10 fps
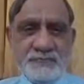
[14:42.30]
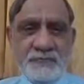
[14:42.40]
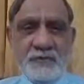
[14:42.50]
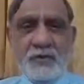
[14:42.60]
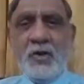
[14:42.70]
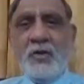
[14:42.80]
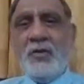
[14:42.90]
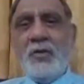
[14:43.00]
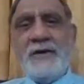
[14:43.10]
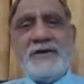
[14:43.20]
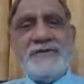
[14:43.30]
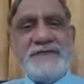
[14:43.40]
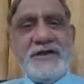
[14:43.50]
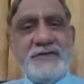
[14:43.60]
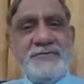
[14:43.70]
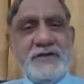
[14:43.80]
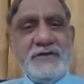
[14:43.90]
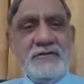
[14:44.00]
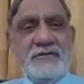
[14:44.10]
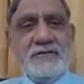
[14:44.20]
Now, what does that
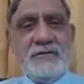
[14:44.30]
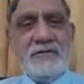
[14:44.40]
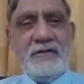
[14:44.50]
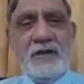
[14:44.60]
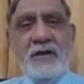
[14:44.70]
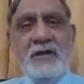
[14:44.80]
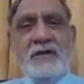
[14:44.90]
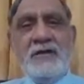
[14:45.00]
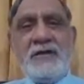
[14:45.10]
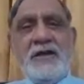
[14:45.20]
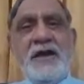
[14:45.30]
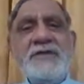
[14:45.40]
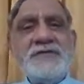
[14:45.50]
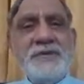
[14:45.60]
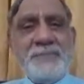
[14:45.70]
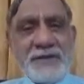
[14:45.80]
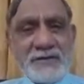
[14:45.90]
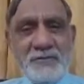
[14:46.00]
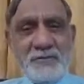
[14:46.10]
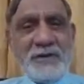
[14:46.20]
mean? Kick the
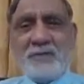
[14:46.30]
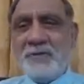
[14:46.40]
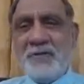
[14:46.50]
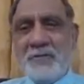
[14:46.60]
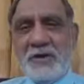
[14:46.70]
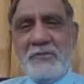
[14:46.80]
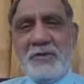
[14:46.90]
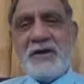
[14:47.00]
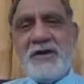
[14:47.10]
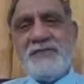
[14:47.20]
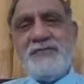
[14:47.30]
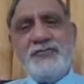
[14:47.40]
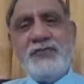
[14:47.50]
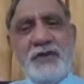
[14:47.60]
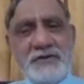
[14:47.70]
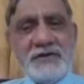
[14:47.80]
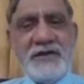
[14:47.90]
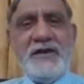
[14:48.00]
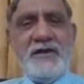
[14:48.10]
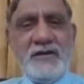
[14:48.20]
bucket, if you
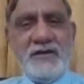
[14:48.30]
literally